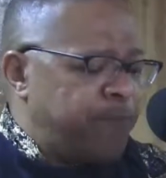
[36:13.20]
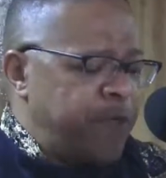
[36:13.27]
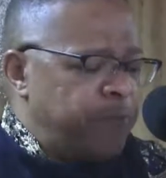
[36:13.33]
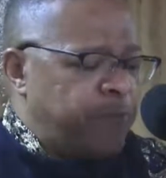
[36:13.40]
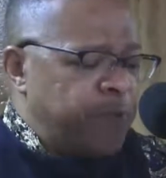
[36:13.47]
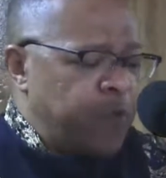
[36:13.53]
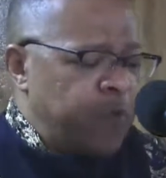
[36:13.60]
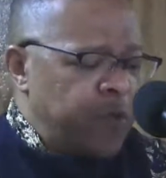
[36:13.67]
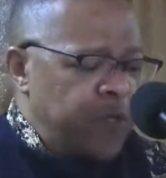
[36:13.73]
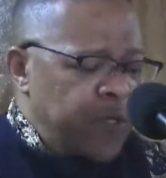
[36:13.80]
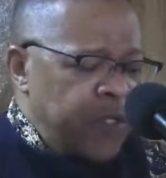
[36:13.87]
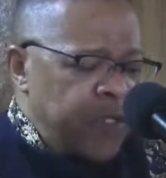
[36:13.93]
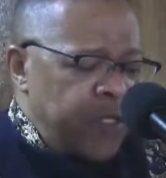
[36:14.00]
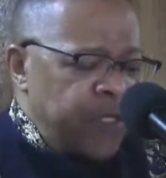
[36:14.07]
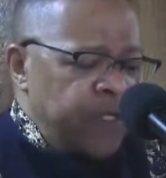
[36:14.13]
of people
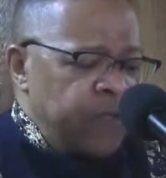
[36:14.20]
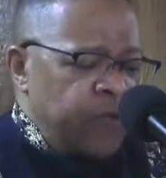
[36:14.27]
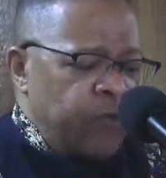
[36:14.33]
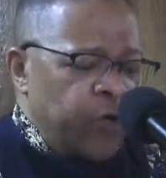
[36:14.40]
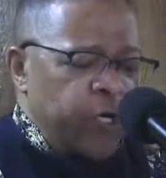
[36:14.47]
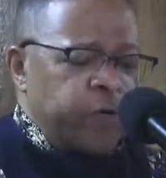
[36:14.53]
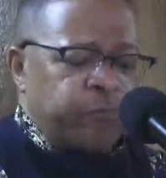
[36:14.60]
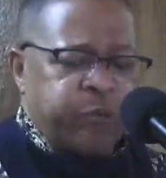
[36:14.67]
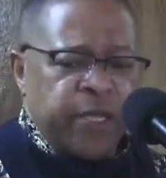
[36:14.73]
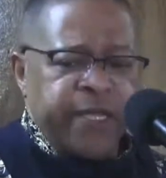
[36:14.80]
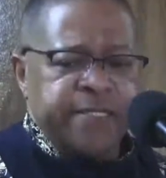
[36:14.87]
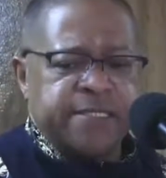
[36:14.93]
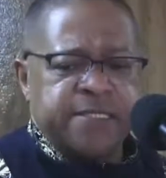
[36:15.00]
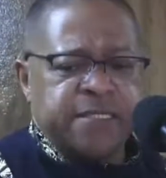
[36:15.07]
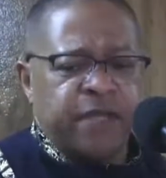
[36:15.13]
in the
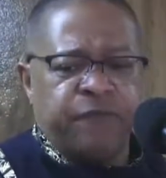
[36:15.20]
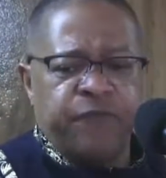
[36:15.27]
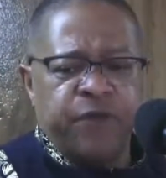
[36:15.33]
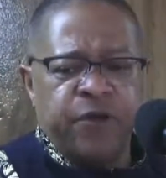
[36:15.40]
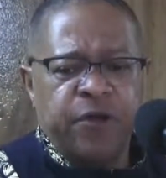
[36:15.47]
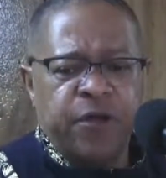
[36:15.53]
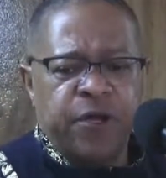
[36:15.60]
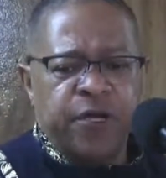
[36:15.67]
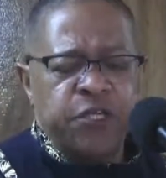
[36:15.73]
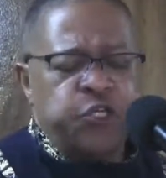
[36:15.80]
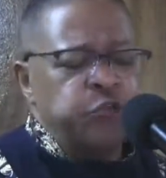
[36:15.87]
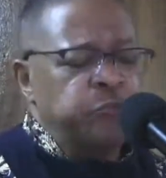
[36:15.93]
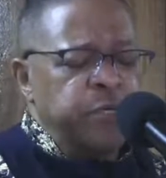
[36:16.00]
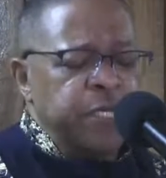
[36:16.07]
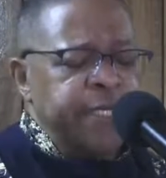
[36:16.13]
workplace suffer
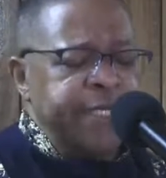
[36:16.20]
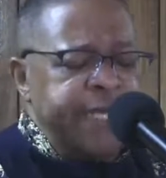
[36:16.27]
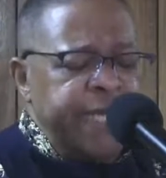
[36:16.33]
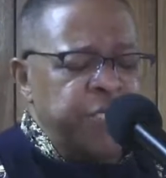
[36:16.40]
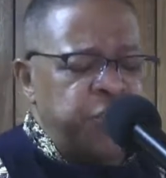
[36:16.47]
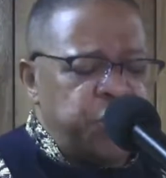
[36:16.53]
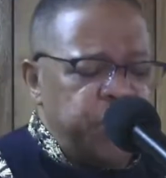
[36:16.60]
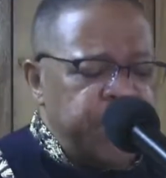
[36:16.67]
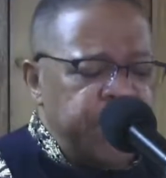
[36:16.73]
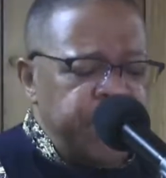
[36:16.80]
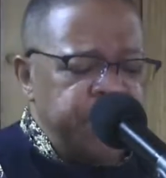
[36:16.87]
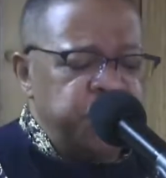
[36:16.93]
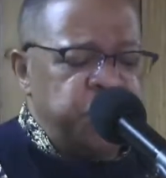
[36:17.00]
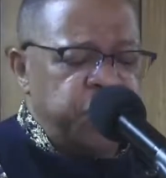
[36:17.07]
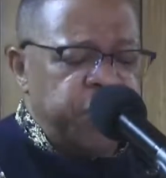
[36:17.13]
humiliation and
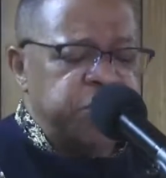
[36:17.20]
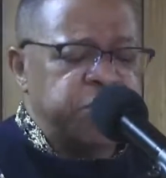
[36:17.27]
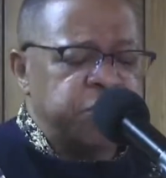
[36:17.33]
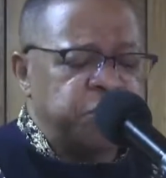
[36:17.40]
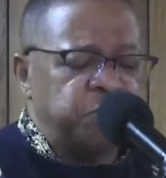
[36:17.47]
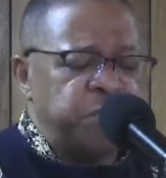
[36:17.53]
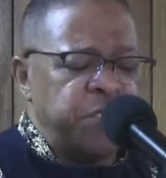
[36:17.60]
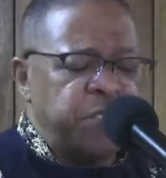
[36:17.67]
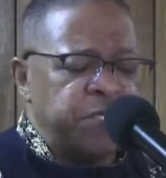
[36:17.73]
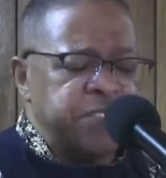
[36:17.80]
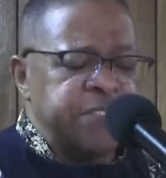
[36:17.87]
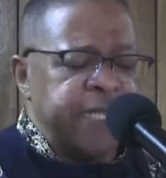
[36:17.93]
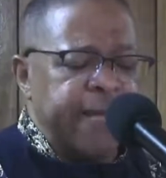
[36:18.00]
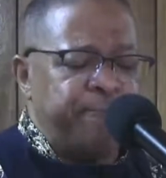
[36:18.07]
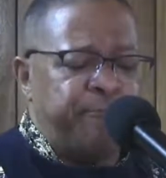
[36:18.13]
injustice
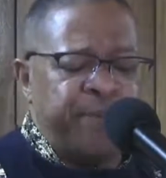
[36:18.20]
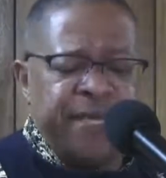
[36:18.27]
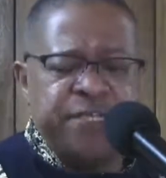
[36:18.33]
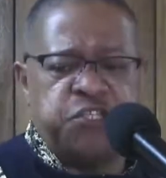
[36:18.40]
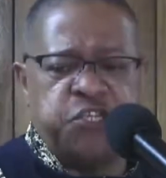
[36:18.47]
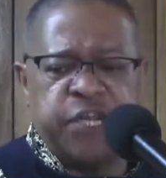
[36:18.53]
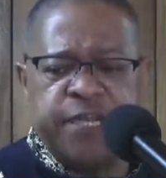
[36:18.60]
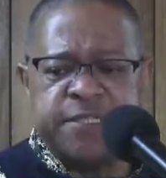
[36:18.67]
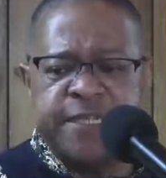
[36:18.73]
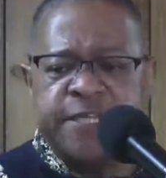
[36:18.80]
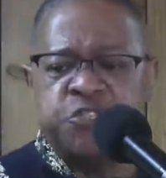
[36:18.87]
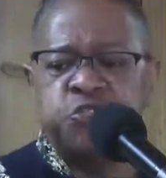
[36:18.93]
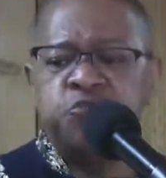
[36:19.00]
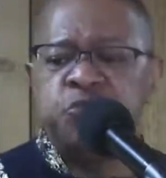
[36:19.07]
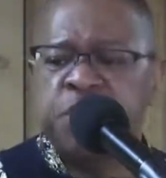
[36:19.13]
because of that paycheck
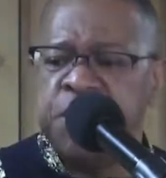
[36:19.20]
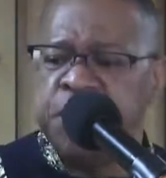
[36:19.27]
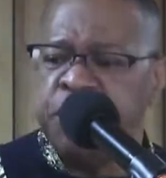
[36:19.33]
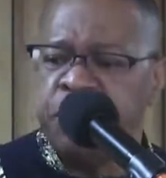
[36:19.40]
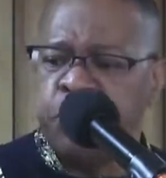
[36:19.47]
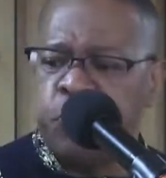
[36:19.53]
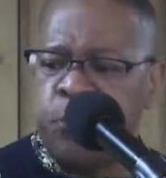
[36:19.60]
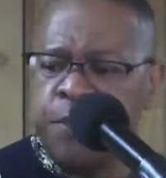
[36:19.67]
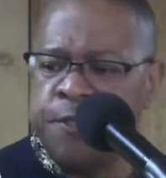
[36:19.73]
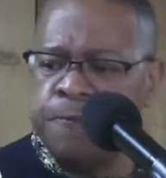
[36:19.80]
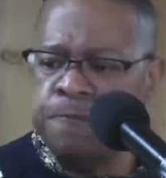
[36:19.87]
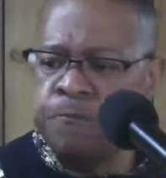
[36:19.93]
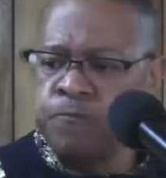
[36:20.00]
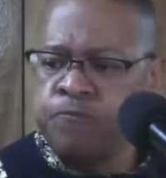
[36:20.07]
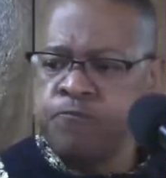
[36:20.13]
that you get every week.
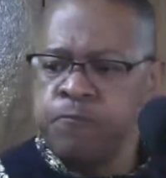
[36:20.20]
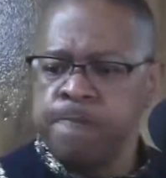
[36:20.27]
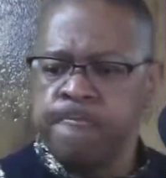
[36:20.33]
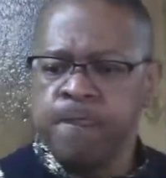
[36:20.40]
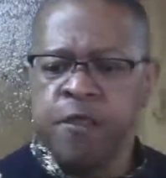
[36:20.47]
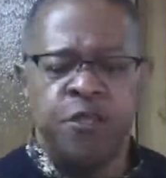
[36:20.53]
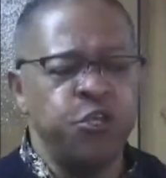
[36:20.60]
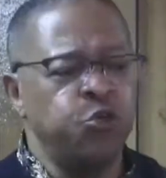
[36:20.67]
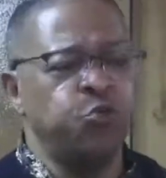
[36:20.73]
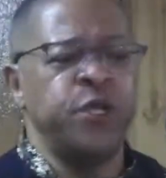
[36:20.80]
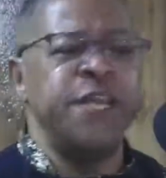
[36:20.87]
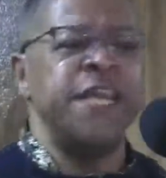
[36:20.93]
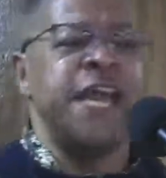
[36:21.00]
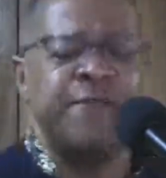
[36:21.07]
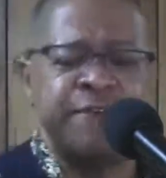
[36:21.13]
You
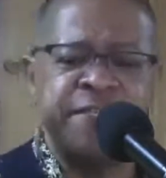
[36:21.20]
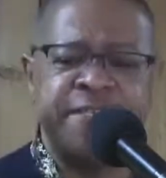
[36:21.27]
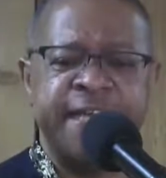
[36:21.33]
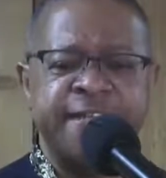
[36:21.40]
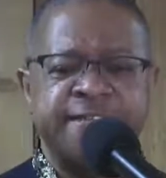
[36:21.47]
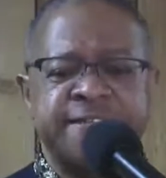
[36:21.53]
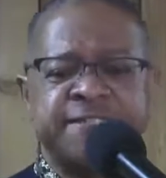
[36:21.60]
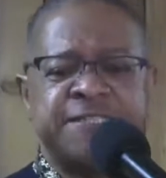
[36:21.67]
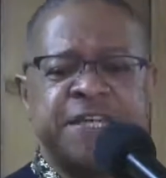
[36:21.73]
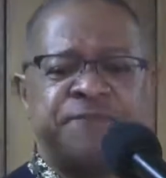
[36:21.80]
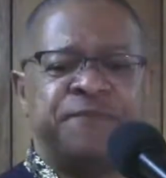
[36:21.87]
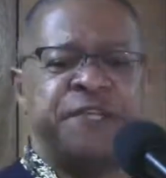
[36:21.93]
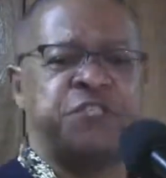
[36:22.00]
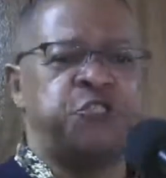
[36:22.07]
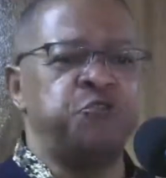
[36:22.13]
would never take the
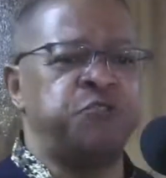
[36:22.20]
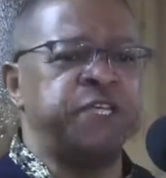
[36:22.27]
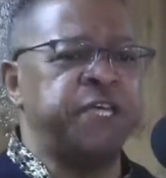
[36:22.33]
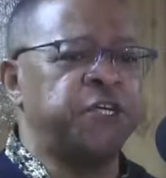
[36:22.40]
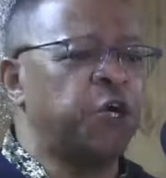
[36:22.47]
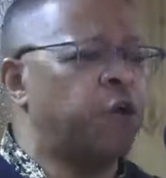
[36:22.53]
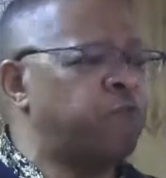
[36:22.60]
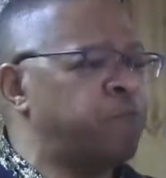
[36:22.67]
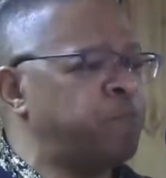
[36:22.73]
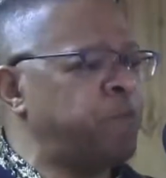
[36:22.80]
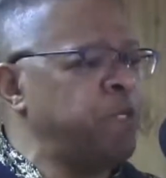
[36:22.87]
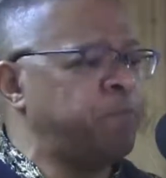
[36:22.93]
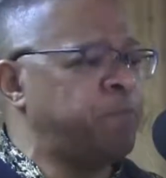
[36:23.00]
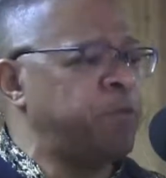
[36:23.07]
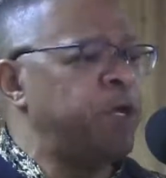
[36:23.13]
stuff that you take off of
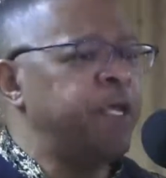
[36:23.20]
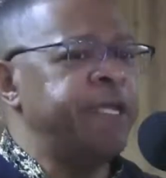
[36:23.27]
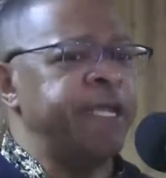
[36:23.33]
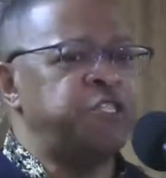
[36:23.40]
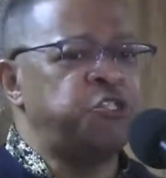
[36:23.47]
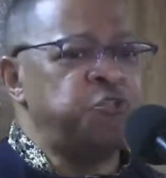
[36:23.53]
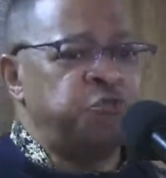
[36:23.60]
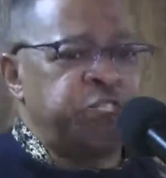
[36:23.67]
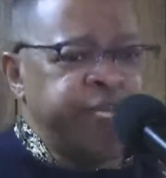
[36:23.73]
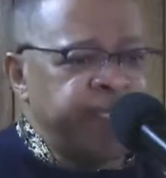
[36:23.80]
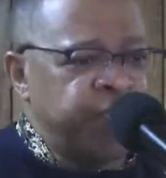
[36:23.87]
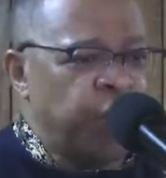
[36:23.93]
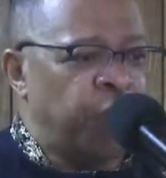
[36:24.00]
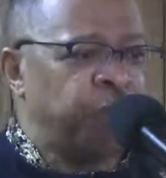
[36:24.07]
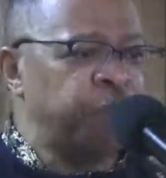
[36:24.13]
people, that you
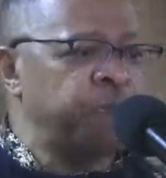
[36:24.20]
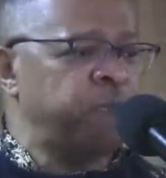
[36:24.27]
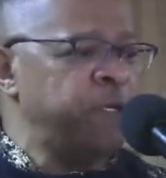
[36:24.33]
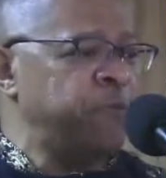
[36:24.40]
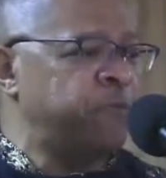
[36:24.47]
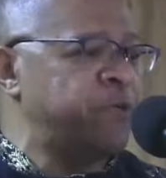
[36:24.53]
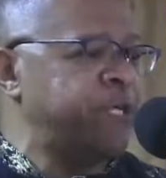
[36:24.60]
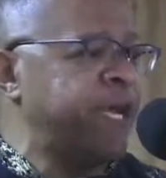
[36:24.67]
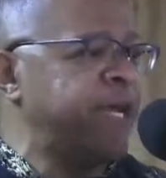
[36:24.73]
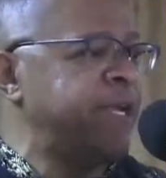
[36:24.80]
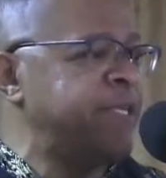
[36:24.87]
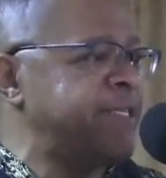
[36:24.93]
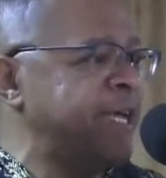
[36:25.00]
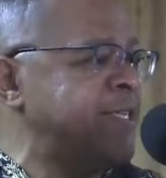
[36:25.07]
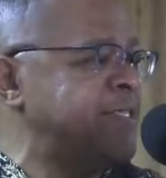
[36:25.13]
take off of the people down
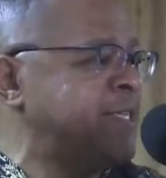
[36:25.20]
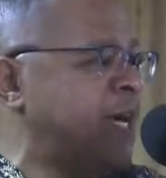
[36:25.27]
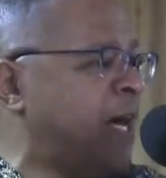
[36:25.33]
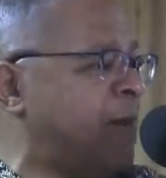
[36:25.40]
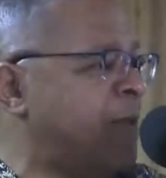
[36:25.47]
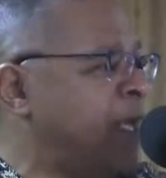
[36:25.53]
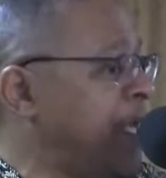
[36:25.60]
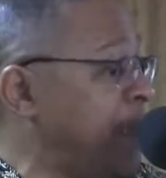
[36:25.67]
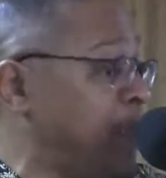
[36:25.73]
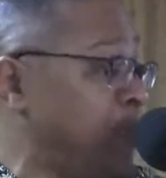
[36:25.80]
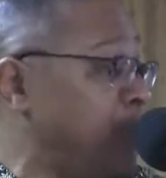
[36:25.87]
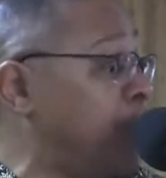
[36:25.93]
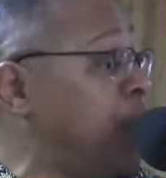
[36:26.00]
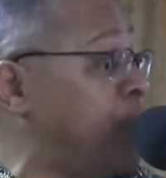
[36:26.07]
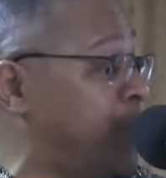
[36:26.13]
at that job, if it
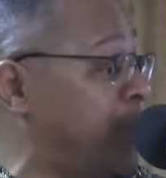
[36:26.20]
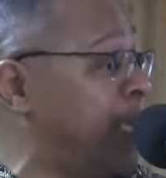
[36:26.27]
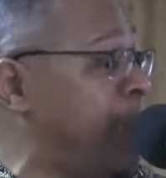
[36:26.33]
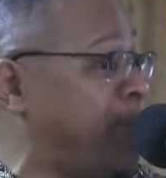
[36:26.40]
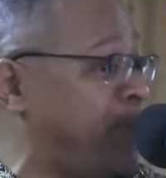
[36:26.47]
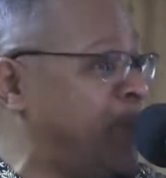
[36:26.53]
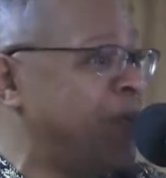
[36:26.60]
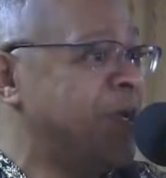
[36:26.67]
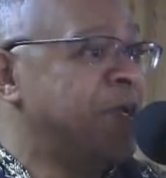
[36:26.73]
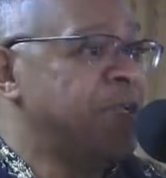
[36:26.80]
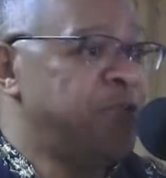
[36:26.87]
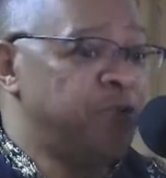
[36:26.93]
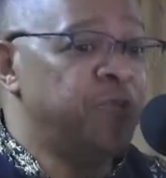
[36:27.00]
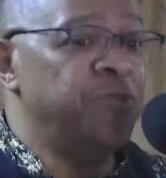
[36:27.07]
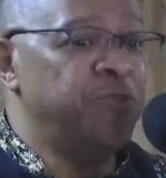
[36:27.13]
wasn't for that.
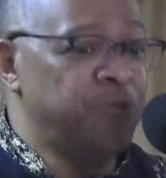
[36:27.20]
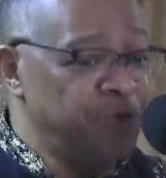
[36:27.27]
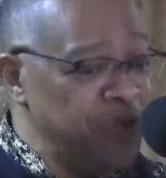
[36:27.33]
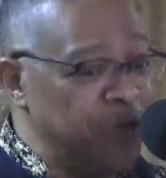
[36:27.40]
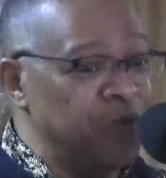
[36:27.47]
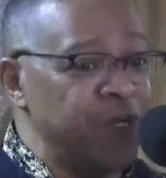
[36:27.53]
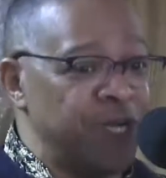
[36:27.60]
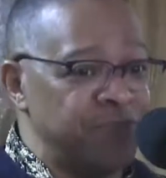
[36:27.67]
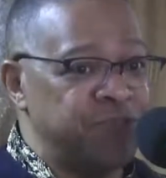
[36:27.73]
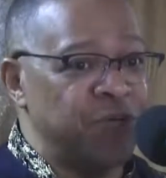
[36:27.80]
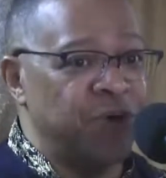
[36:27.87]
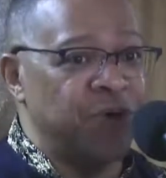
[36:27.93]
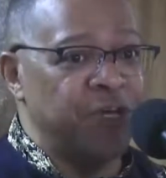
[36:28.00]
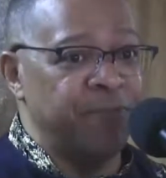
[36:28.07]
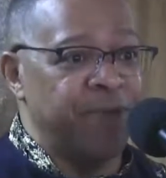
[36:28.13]
You, you know what I'm
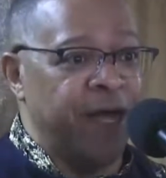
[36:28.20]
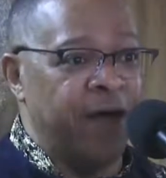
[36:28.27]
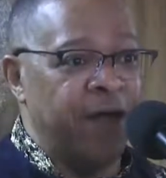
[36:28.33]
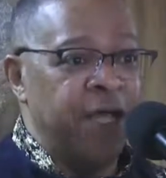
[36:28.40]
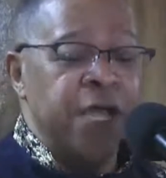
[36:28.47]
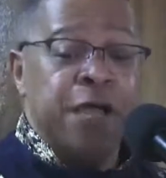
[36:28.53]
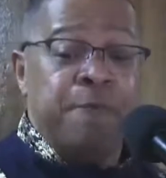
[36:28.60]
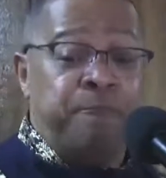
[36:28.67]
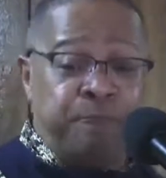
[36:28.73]
talking about